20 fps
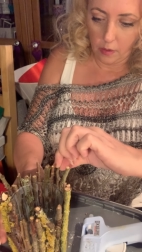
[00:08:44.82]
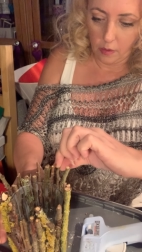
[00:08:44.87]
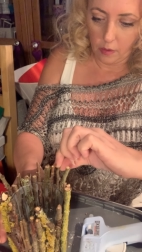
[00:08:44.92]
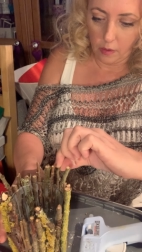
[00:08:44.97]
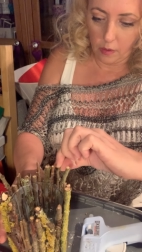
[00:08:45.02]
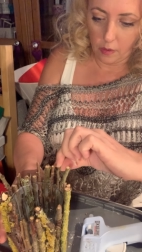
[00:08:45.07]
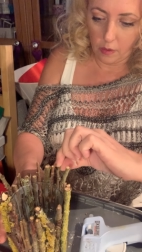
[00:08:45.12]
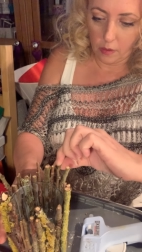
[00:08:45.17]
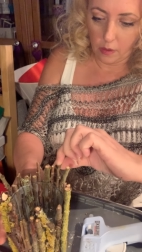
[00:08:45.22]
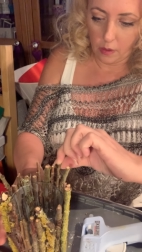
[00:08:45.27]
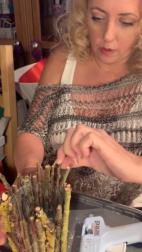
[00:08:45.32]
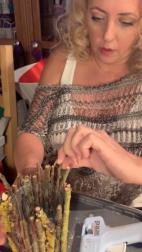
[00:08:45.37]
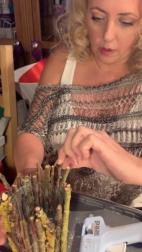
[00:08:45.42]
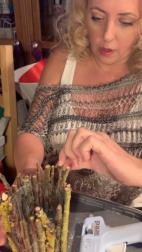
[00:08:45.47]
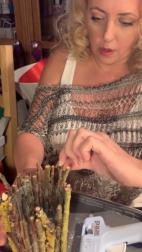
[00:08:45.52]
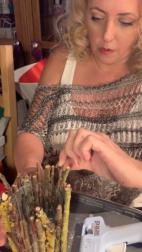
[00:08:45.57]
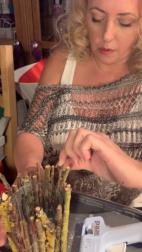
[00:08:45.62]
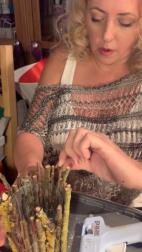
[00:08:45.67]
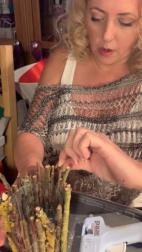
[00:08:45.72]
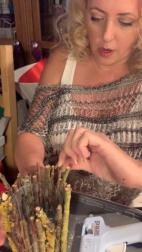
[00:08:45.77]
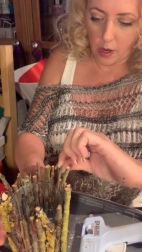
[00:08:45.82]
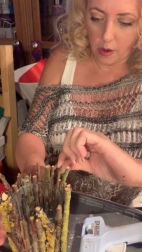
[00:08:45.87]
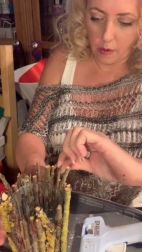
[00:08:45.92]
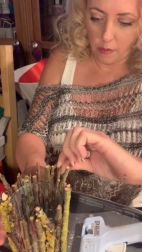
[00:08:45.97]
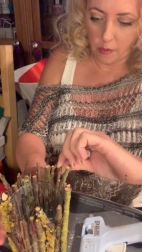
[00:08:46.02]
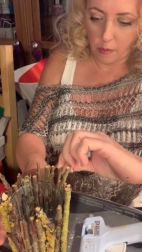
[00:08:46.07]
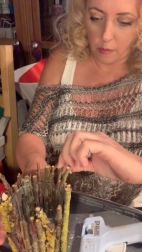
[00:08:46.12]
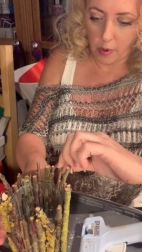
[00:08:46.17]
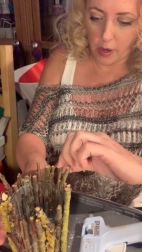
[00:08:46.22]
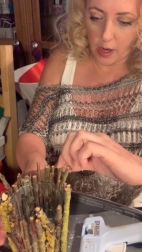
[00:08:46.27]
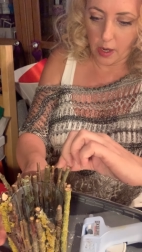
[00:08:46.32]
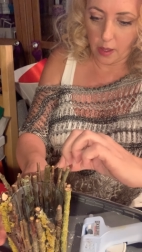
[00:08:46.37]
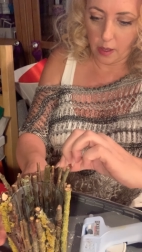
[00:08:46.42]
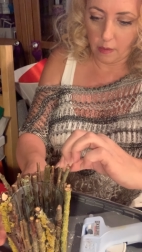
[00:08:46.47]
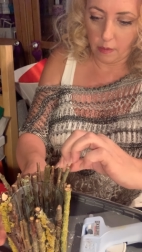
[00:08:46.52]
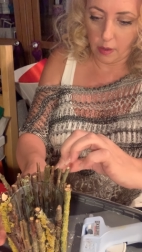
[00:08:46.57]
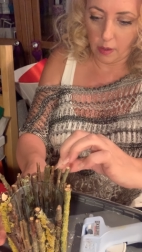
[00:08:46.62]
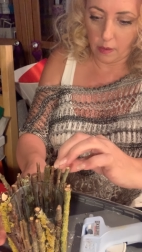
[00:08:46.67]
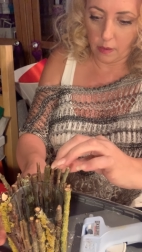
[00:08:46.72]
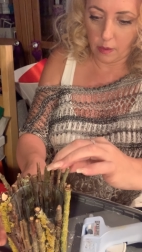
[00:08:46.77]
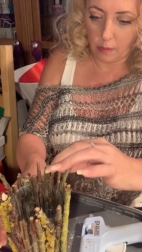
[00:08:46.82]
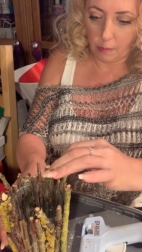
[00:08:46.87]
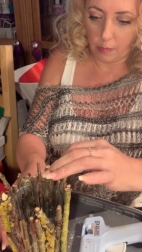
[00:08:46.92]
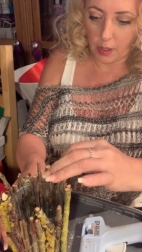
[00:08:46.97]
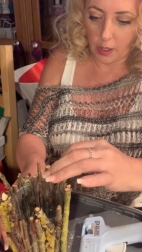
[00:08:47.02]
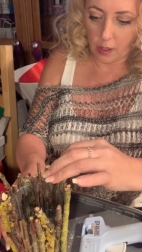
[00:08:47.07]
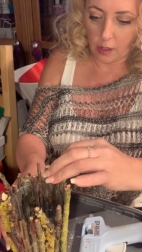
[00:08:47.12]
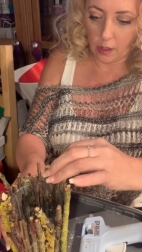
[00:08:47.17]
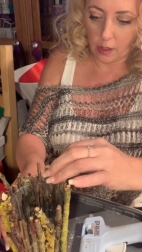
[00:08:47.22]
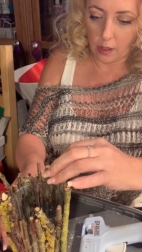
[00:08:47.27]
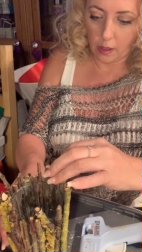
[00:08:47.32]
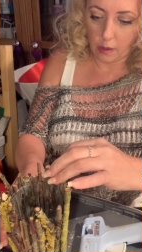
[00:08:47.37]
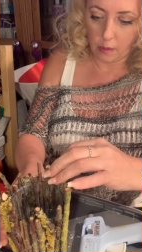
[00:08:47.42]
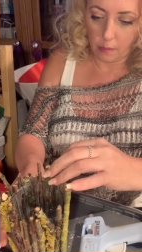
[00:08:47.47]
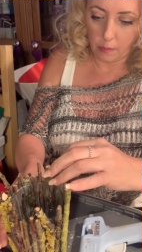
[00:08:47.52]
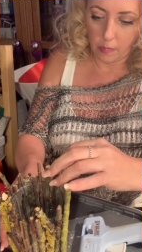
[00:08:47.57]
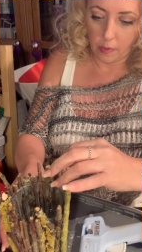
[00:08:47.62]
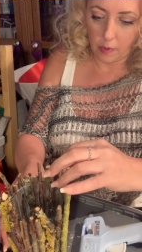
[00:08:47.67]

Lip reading: Just to go over where there is some big gaps.